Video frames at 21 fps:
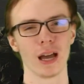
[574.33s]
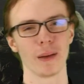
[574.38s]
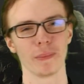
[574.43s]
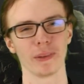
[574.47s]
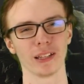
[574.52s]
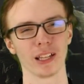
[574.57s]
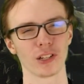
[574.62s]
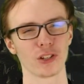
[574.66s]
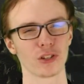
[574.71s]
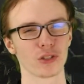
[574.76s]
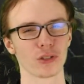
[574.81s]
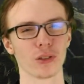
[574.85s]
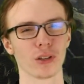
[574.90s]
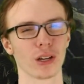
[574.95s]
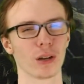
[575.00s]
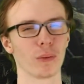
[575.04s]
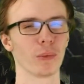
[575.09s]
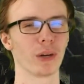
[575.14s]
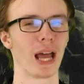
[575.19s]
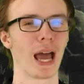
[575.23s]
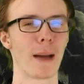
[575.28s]
I mean, like, just
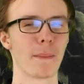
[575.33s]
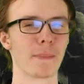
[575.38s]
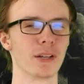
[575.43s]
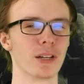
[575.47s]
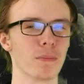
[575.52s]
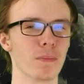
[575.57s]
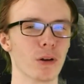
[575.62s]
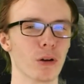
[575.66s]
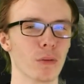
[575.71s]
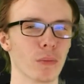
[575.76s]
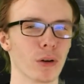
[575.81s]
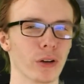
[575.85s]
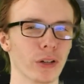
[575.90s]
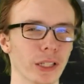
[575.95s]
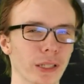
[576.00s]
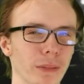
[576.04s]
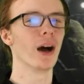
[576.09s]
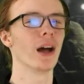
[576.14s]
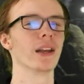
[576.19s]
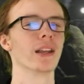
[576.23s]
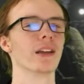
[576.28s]
look at what happened to Bill
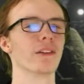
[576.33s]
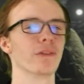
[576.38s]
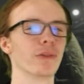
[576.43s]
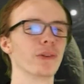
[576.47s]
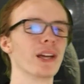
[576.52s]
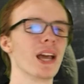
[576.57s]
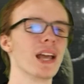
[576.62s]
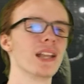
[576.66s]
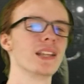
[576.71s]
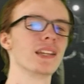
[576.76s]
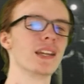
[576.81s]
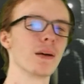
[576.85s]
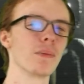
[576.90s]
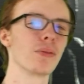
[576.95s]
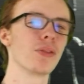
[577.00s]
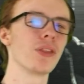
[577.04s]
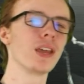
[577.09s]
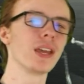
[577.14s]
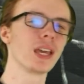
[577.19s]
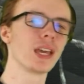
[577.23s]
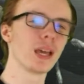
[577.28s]
Murray. But if we ended up
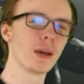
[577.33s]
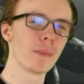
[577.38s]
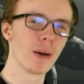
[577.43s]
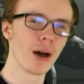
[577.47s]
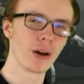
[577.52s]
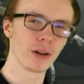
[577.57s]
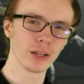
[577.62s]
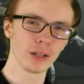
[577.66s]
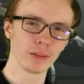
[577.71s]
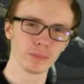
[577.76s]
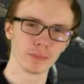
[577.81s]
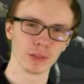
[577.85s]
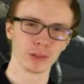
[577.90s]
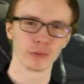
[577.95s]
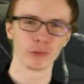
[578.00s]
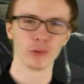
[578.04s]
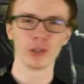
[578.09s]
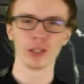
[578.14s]
thinking about it, if